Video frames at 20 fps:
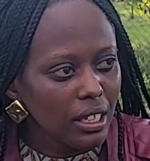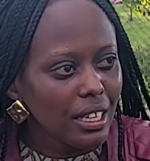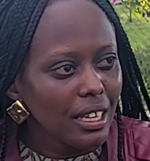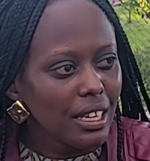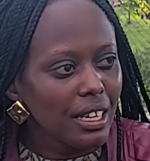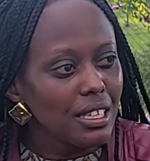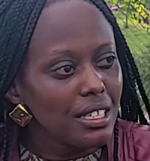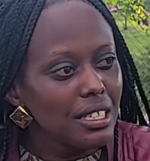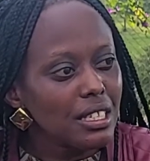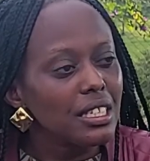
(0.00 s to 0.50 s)

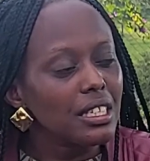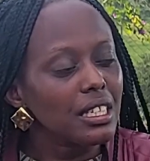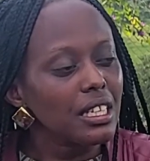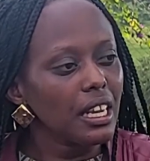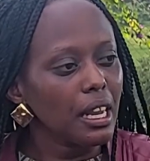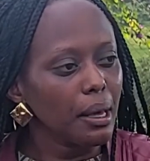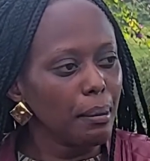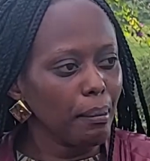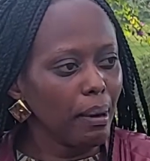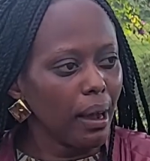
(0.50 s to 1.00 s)
He's
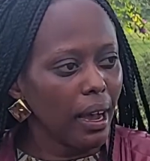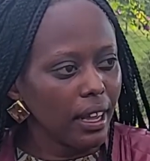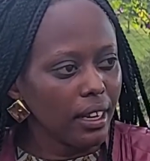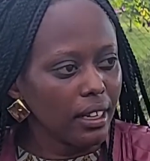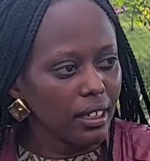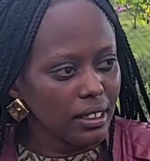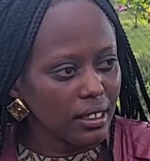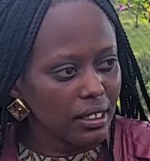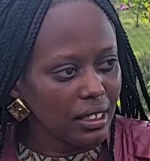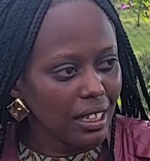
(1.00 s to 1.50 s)
still a man
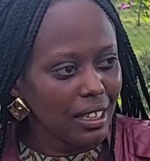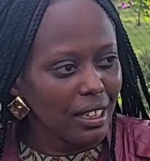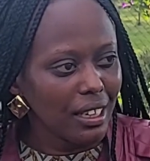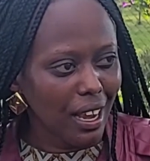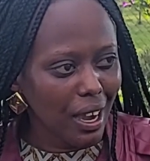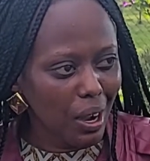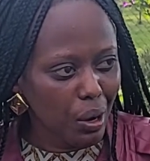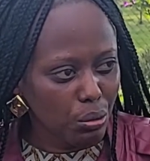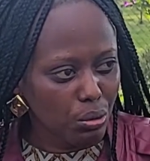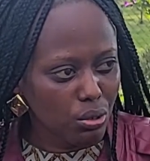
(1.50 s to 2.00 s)
in the
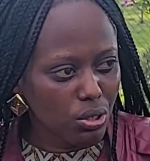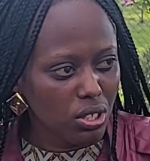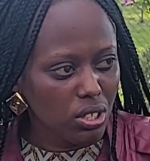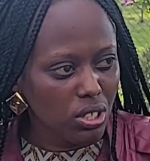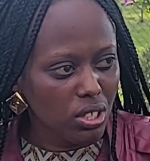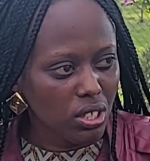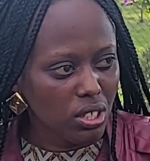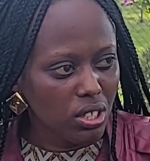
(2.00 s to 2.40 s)
house.